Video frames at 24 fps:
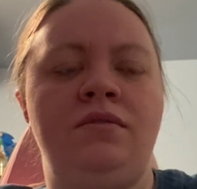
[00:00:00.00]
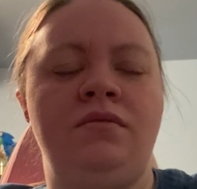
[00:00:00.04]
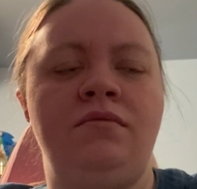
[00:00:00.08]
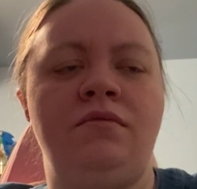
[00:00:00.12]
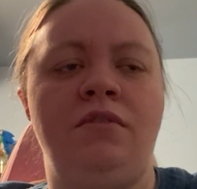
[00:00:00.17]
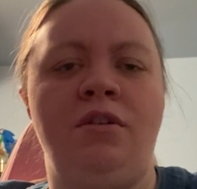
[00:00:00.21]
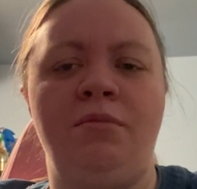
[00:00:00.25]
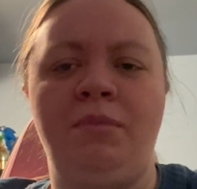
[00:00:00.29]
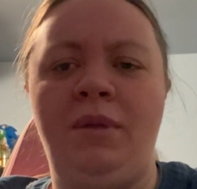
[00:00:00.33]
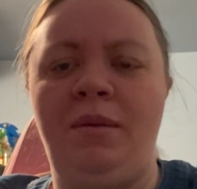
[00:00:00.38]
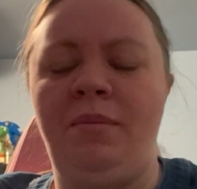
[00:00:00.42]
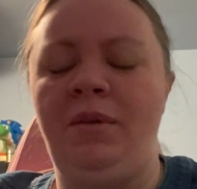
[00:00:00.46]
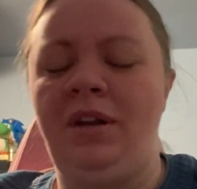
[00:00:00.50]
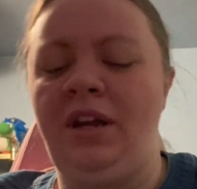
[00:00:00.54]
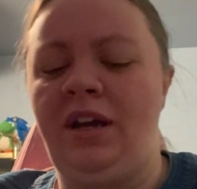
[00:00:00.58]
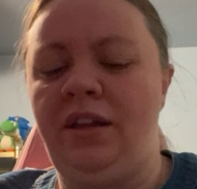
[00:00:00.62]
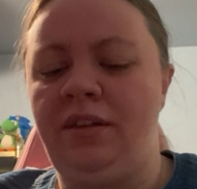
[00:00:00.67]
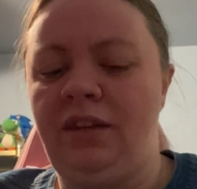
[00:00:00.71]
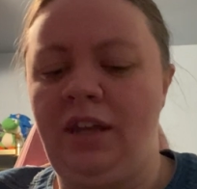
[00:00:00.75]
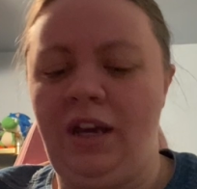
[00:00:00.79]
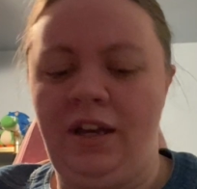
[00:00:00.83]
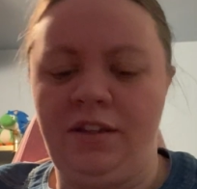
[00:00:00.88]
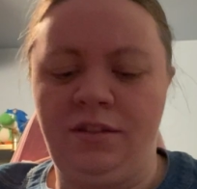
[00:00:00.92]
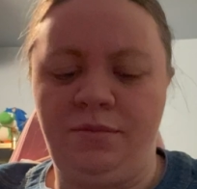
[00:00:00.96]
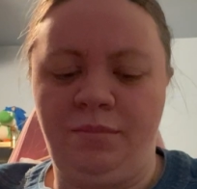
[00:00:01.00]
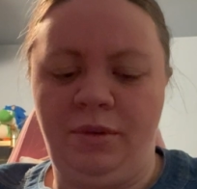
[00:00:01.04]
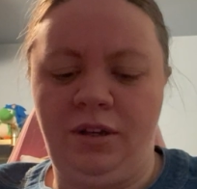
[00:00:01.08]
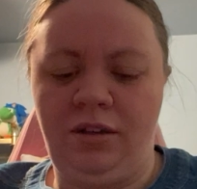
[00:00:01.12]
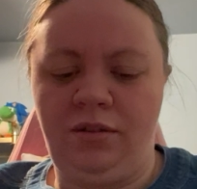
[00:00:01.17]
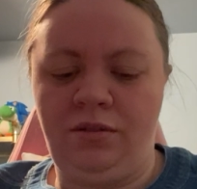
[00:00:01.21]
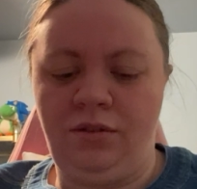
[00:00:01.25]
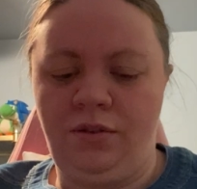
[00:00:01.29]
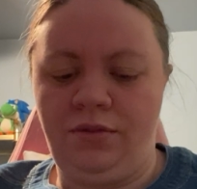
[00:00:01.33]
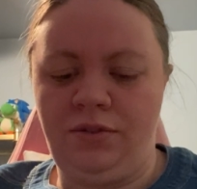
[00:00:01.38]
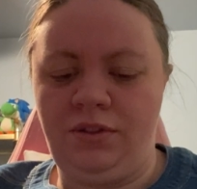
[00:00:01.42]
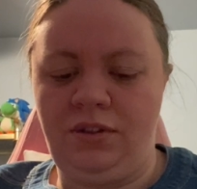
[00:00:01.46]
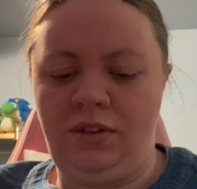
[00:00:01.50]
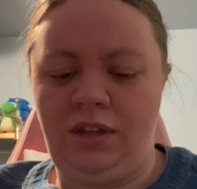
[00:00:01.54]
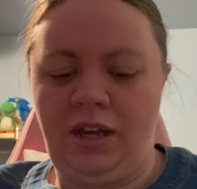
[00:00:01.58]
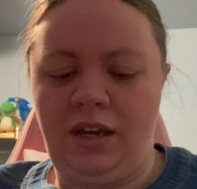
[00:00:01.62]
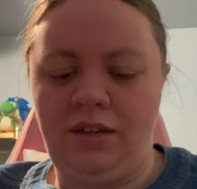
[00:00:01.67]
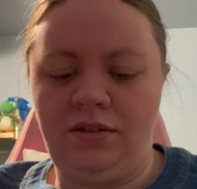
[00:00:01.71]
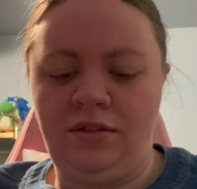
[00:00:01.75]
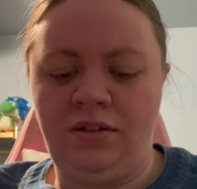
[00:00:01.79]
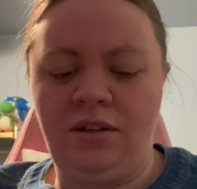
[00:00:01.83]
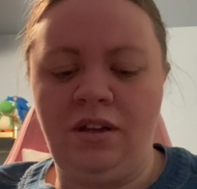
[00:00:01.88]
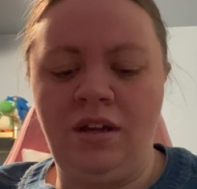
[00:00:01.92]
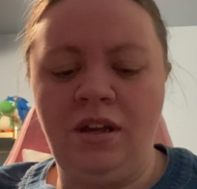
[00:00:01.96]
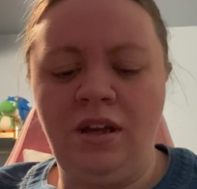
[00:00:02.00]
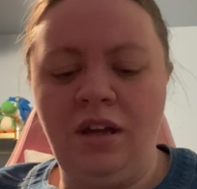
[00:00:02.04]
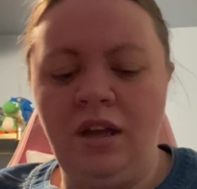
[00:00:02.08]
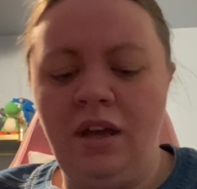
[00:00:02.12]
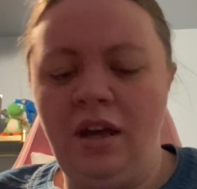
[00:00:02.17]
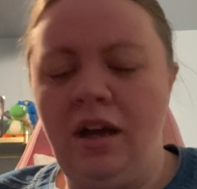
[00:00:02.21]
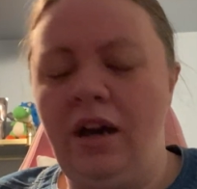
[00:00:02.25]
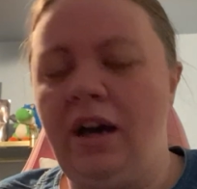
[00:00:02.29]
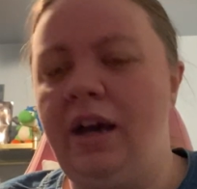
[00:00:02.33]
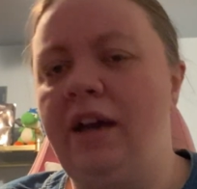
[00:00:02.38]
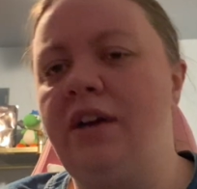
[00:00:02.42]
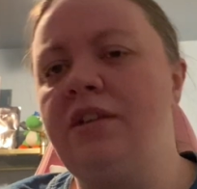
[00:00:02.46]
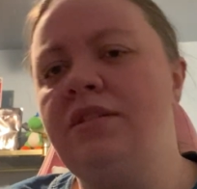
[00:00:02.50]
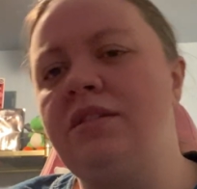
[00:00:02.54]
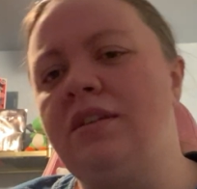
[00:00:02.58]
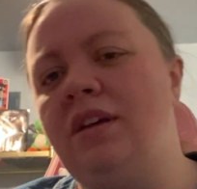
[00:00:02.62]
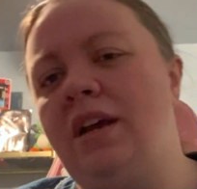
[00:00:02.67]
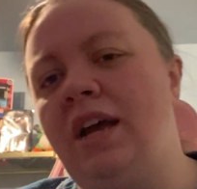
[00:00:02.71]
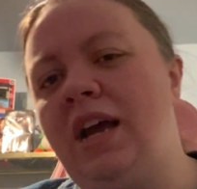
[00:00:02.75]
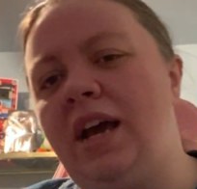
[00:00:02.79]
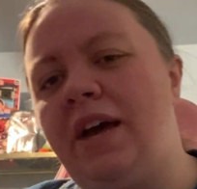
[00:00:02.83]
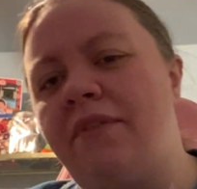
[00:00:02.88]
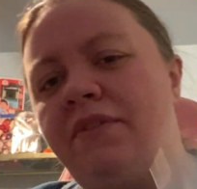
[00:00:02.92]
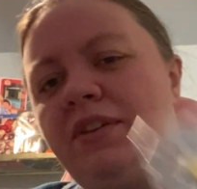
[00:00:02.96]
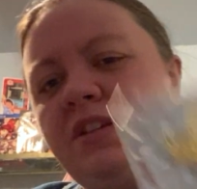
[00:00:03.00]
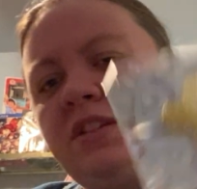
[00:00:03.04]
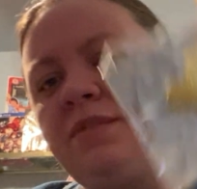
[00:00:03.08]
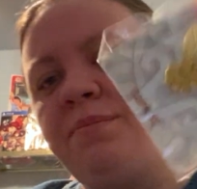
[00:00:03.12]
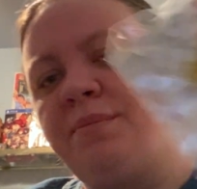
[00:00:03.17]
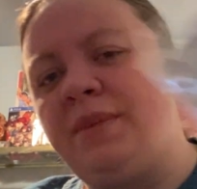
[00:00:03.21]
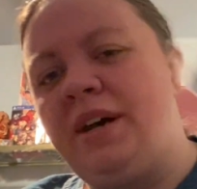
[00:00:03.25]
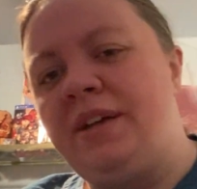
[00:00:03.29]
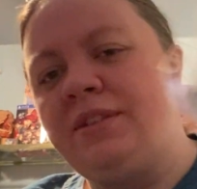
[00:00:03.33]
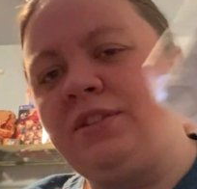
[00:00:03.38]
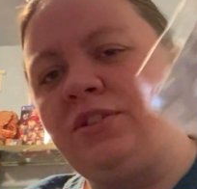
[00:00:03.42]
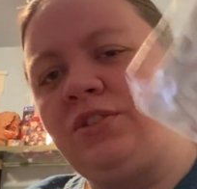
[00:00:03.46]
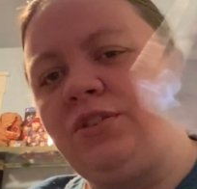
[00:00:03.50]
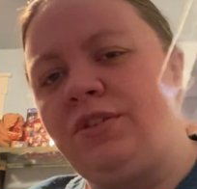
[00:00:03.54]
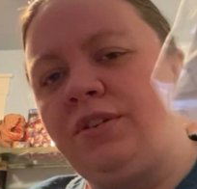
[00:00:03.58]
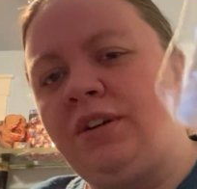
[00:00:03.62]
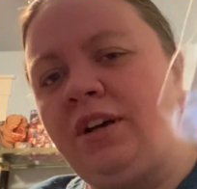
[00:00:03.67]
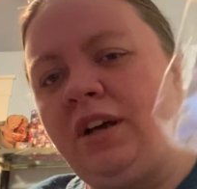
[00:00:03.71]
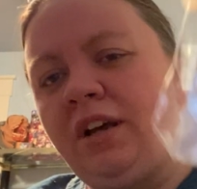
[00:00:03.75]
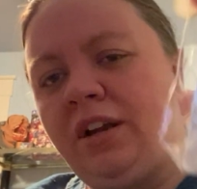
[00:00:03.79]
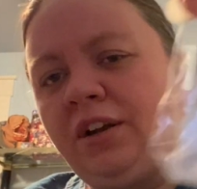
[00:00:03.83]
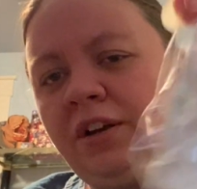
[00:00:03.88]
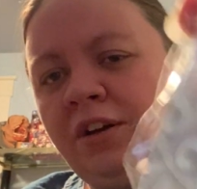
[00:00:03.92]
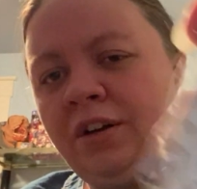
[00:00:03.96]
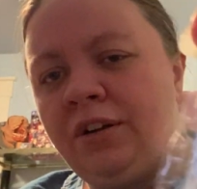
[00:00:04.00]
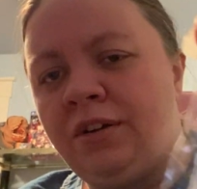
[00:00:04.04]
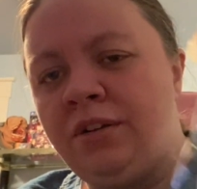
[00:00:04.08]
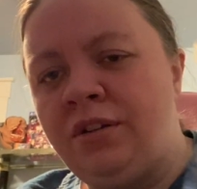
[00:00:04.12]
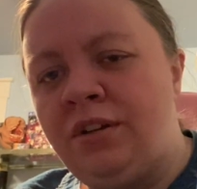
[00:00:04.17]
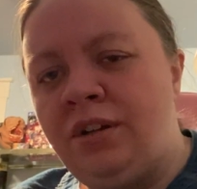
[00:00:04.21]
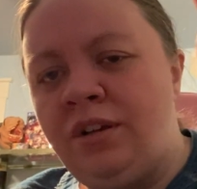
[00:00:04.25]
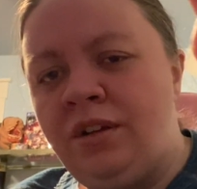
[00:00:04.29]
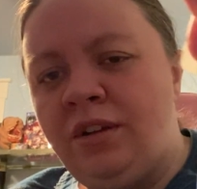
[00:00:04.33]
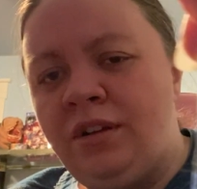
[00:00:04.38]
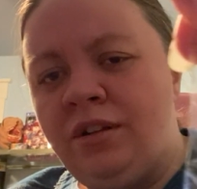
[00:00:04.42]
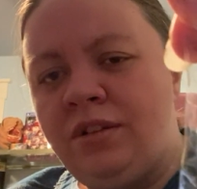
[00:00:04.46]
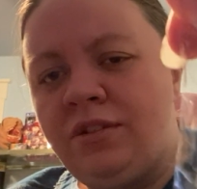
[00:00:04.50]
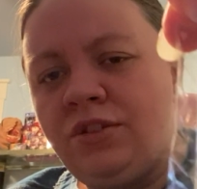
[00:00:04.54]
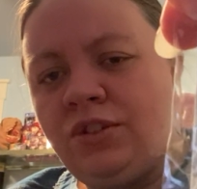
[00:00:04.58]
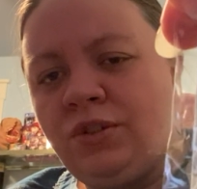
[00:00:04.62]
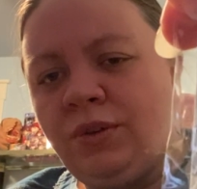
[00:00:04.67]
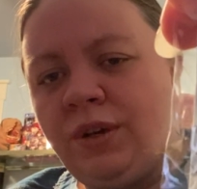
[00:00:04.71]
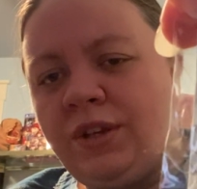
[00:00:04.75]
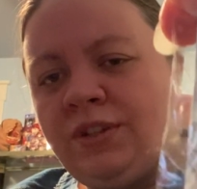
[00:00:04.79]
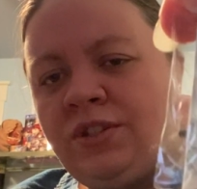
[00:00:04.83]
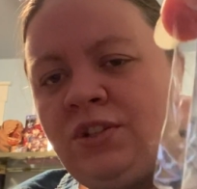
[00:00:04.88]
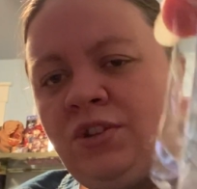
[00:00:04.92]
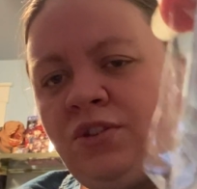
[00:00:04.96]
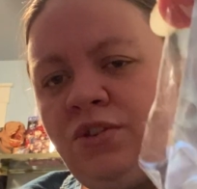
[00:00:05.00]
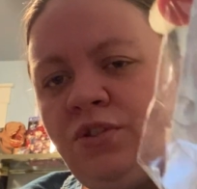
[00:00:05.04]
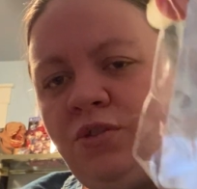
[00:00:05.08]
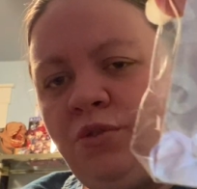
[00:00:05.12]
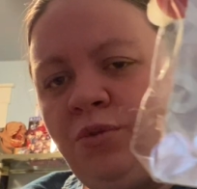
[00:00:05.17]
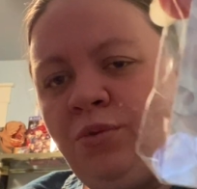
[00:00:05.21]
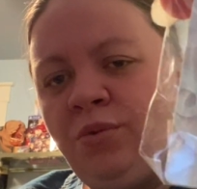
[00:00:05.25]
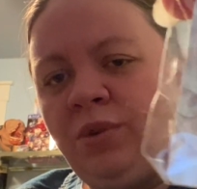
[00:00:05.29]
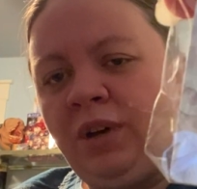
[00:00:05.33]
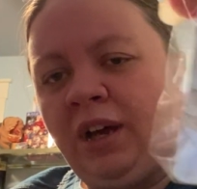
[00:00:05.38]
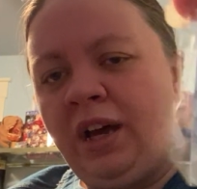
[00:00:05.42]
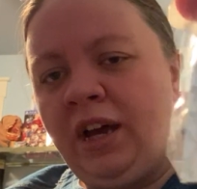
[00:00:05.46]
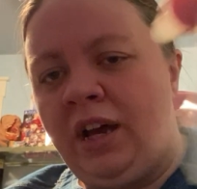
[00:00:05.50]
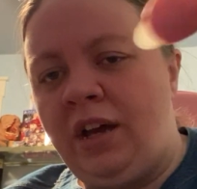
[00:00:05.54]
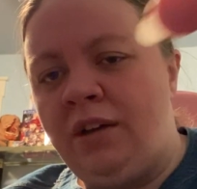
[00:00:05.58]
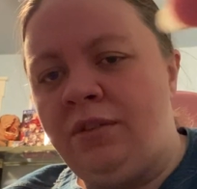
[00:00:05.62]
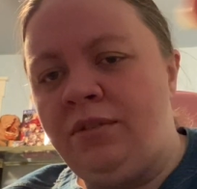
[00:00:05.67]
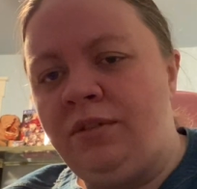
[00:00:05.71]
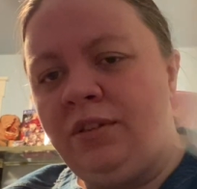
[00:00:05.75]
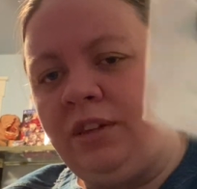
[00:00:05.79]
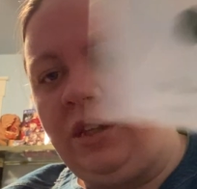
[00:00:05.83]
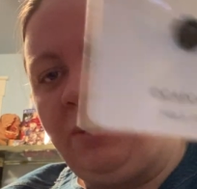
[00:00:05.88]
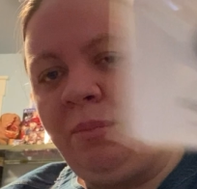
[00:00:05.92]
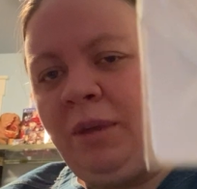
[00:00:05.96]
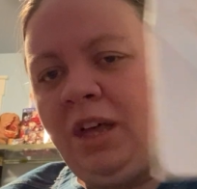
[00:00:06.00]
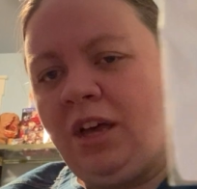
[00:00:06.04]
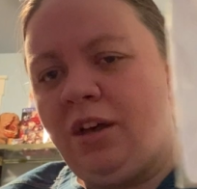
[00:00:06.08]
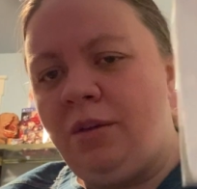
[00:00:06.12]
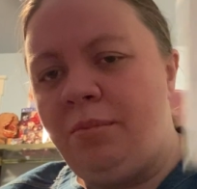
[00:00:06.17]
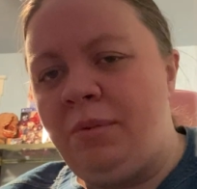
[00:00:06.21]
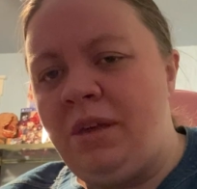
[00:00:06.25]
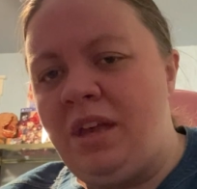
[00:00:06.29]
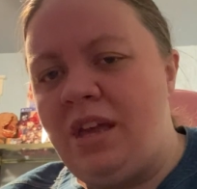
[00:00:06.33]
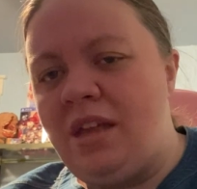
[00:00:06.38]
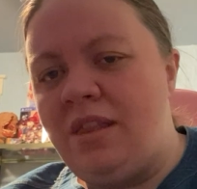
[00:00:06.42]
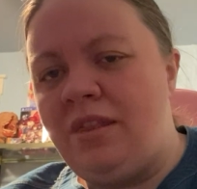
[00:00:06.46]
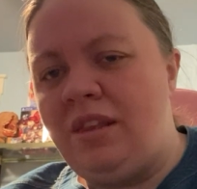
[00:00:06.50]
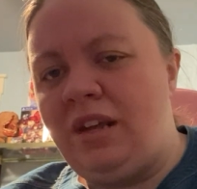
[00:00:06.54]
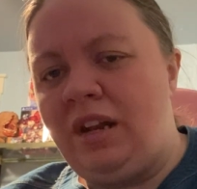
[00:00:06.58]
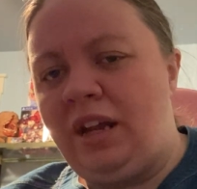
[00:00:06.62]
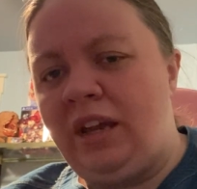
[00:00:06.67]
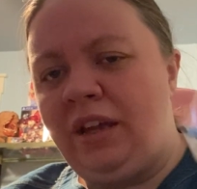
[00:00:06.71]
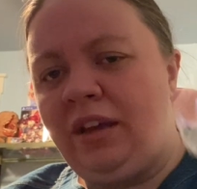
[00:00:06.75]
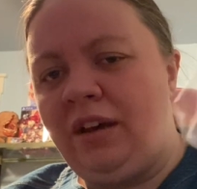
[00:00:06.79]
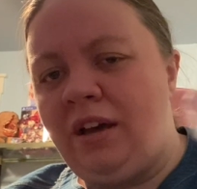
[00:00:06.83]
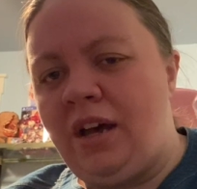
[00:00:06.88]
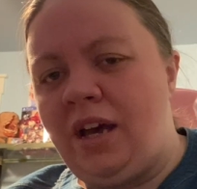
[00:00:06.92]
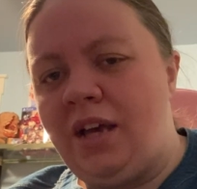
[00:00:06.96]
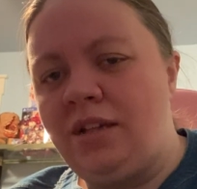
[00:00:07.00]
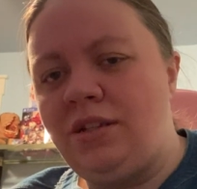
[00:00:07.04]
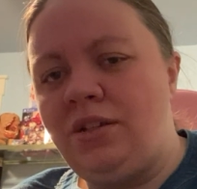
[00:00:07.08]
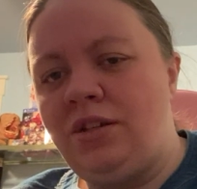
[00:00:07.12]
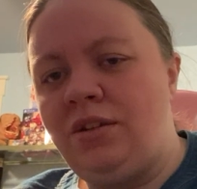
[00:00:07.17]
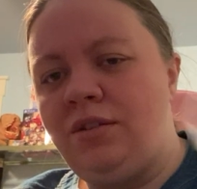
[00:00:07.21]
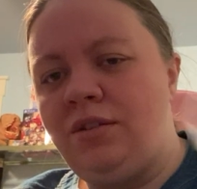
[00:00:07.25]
Well, maybe not last, but close to last. I also have this Monster Hunter Stories 2 lapel pin that I got